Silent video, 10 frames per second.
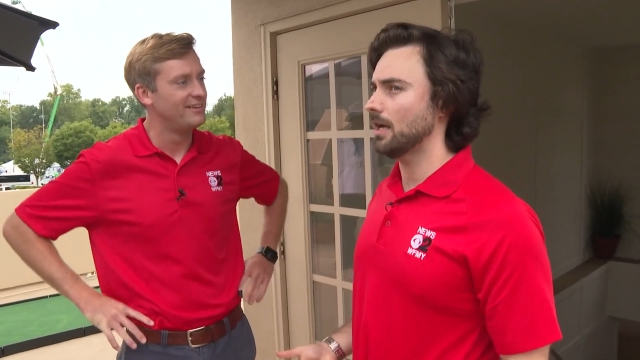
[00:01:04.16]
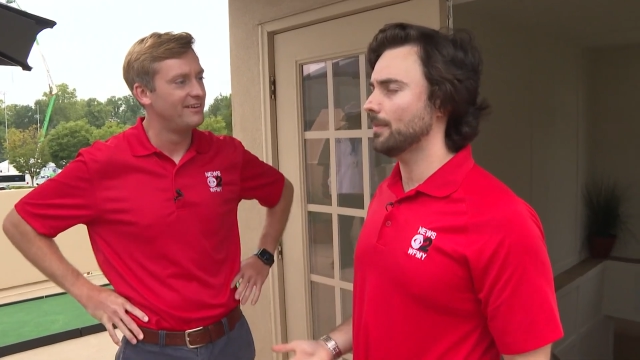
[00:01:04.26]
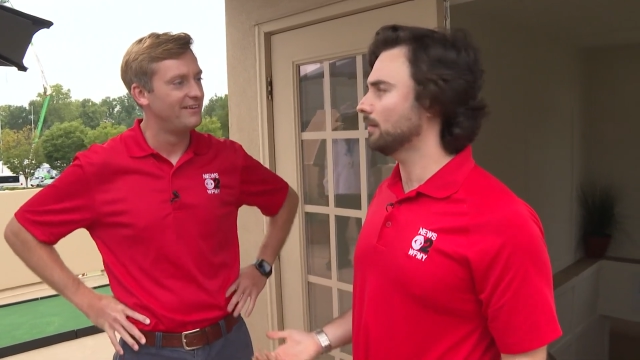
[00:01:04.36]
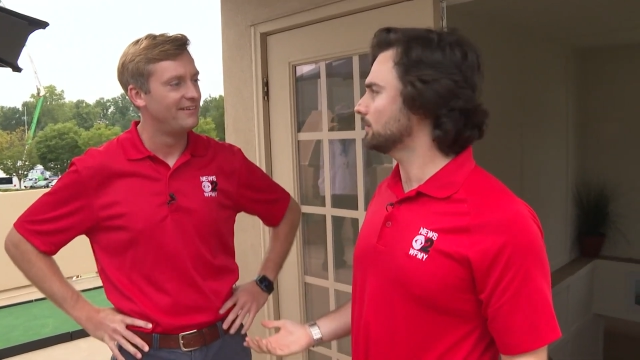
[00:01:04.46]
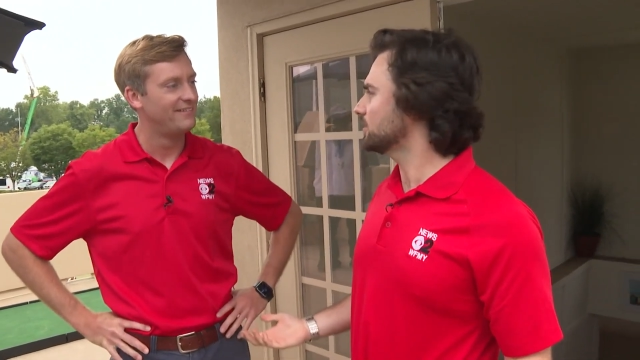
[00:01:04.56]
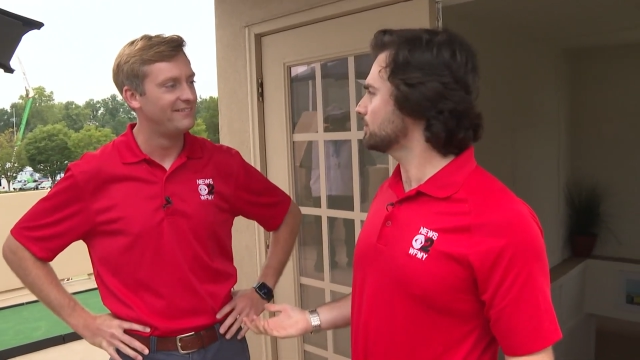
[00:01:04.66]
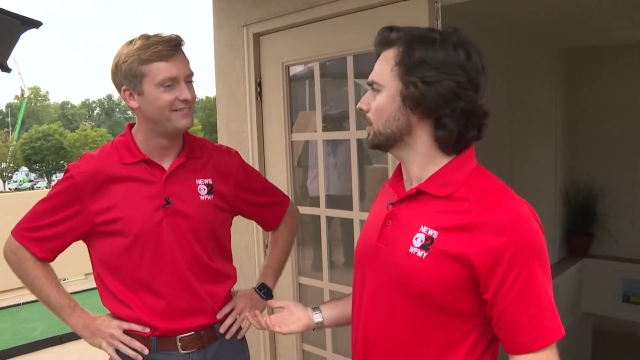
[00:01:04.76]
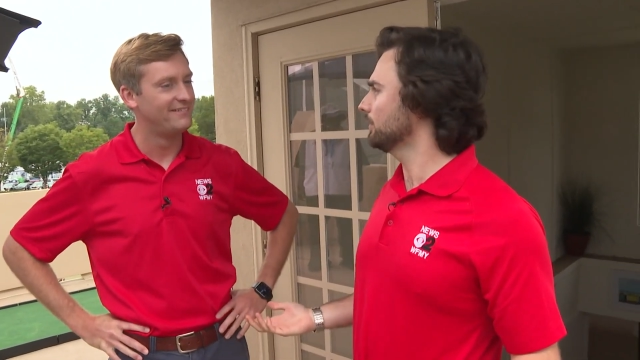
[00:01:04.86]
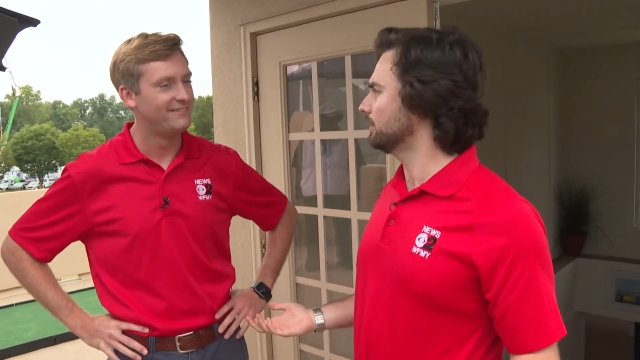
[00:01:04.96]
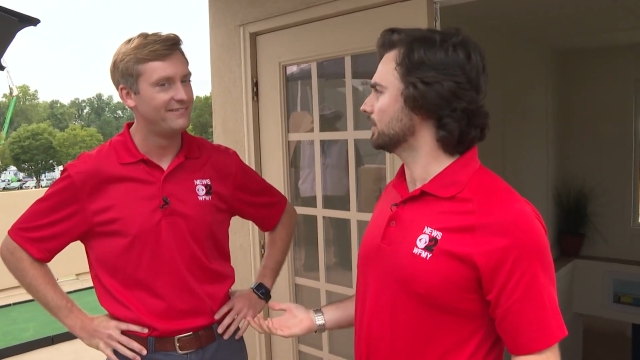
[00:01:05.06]
Speaker 1: how about lunch at
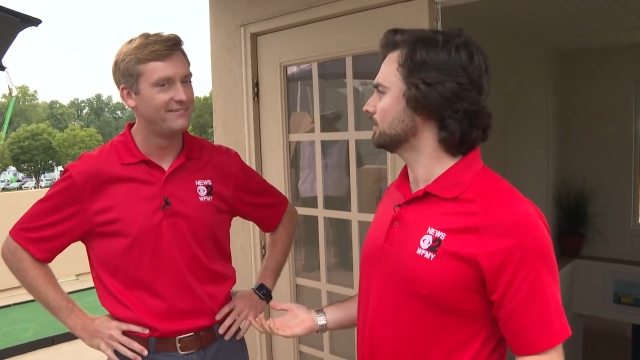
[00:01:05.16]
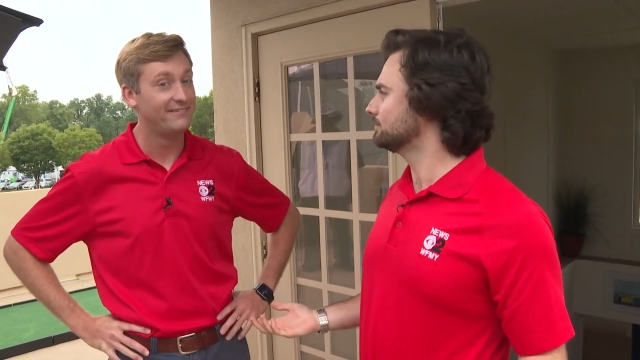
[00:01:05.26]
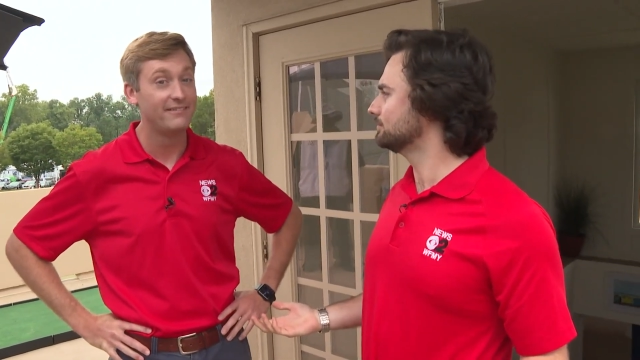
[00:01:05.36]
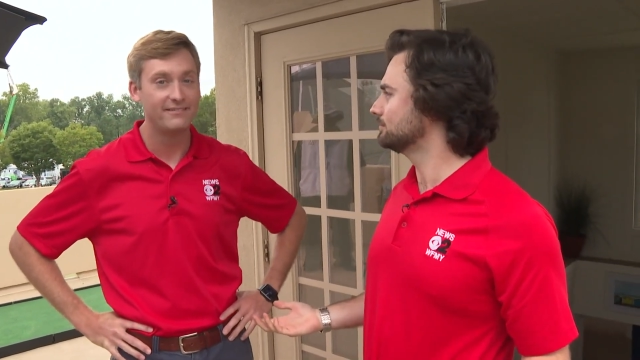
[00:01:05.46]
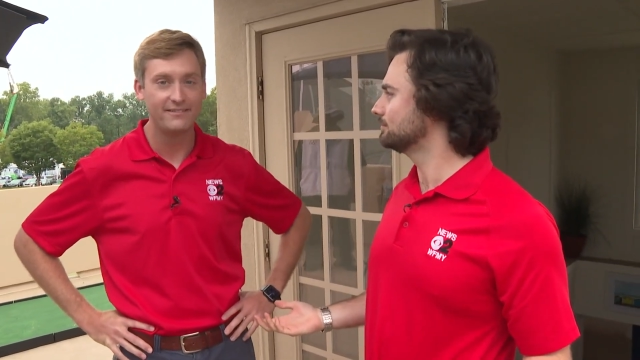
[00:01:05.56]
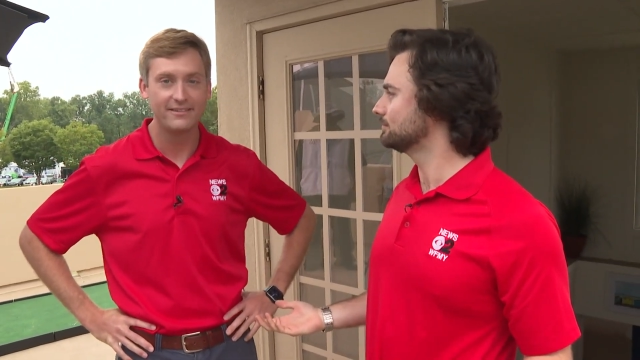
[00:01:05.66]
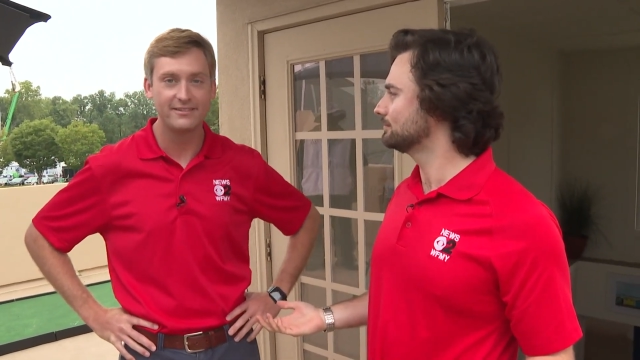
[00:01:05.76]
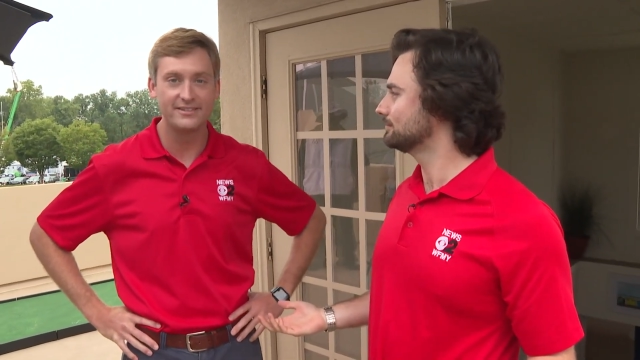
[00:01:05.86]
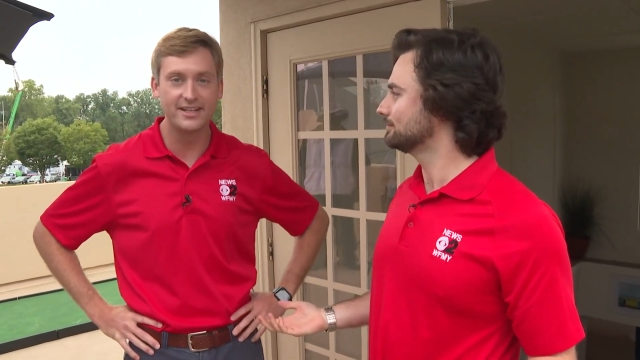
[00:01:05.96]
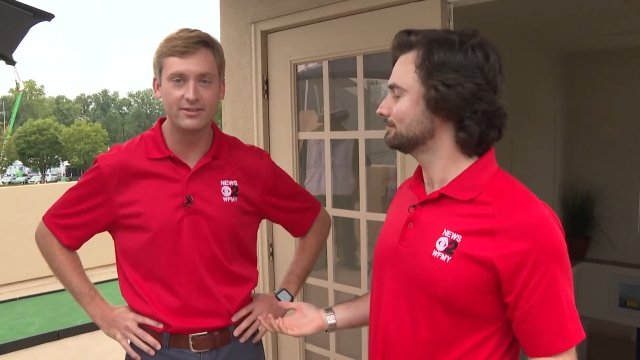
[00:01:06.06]
Margaritaville?
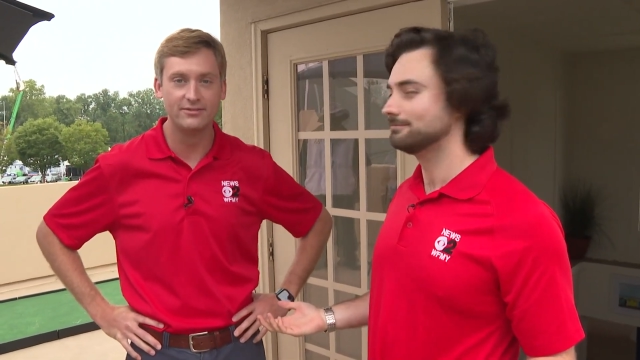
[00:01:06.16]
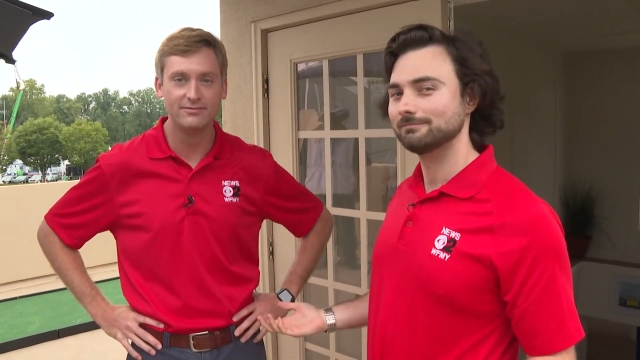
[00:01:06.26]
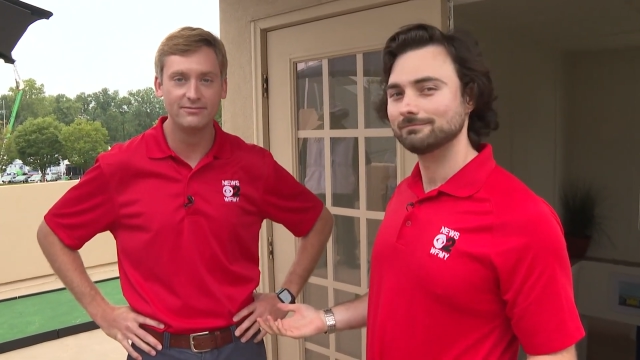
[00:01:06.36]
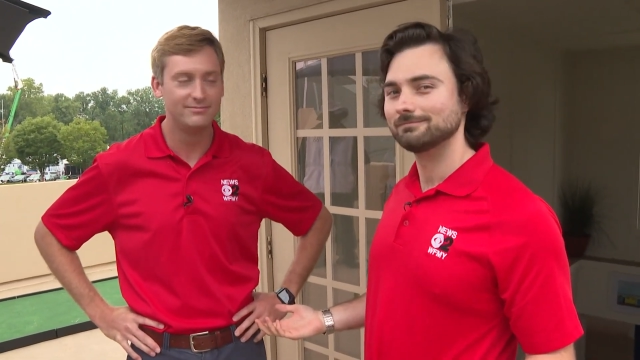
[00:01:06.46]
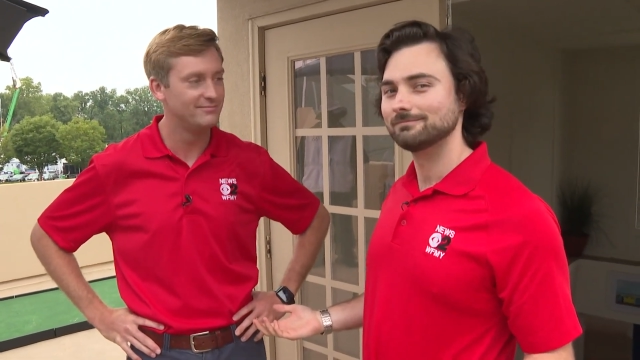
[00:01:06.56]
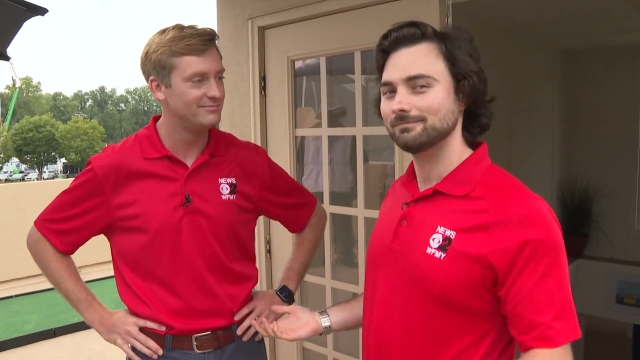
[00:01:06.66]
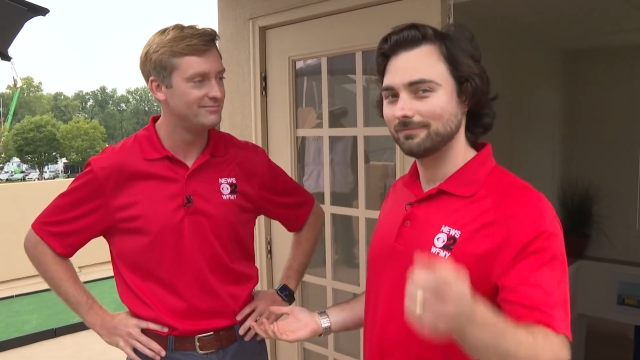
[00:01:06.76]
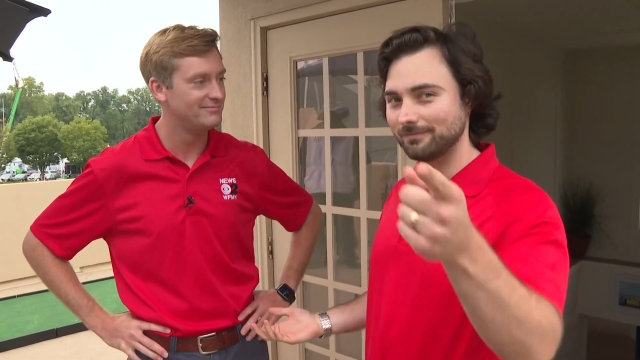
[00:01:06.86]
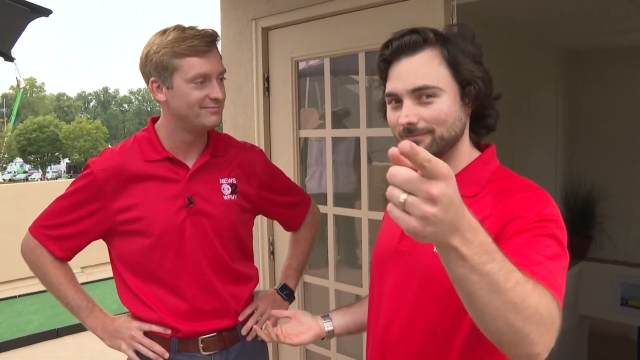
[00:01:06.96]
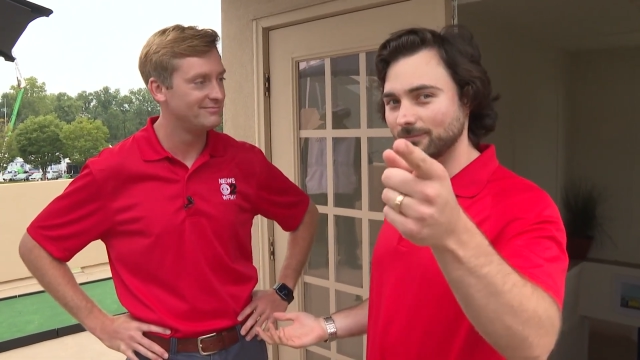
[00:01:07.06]
Deal.
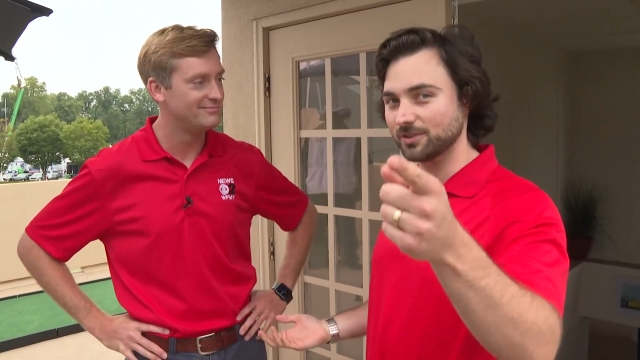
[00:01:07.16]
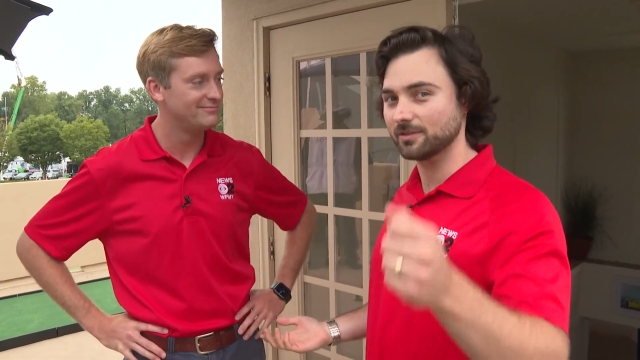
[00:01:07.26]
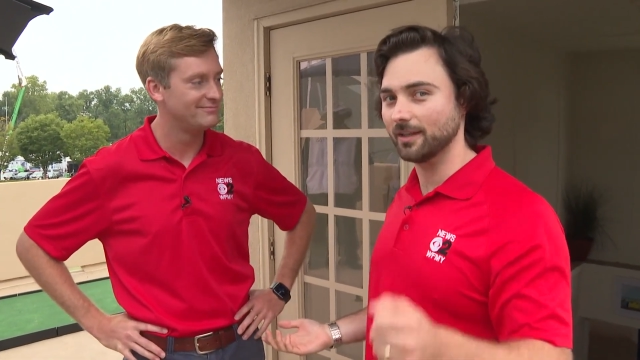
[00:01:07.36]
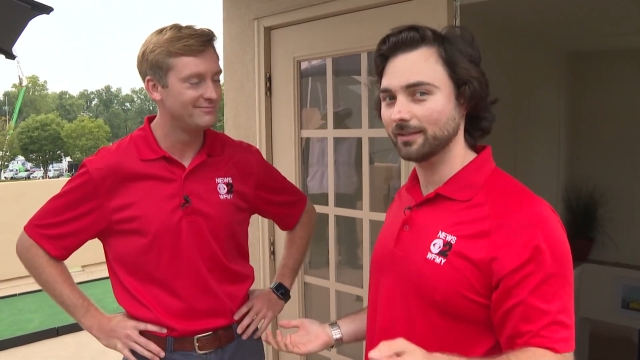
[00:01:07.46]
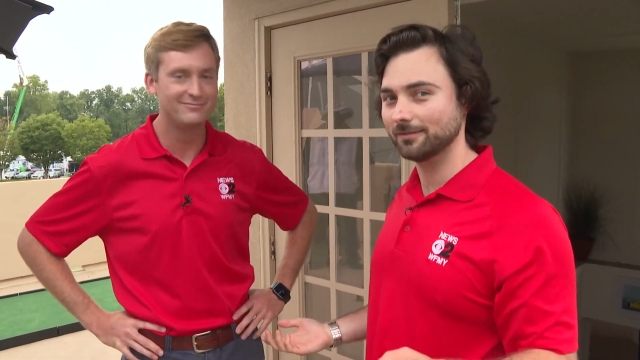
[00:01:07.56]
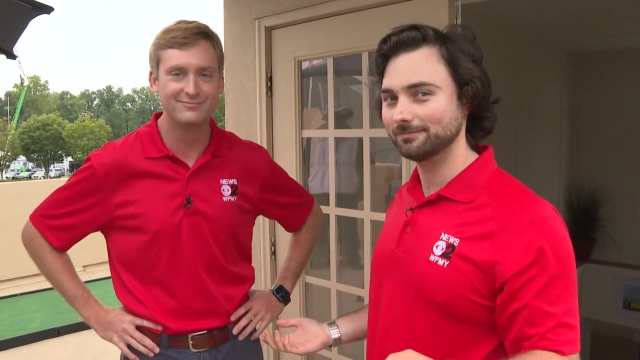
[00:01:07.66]
What's your slug?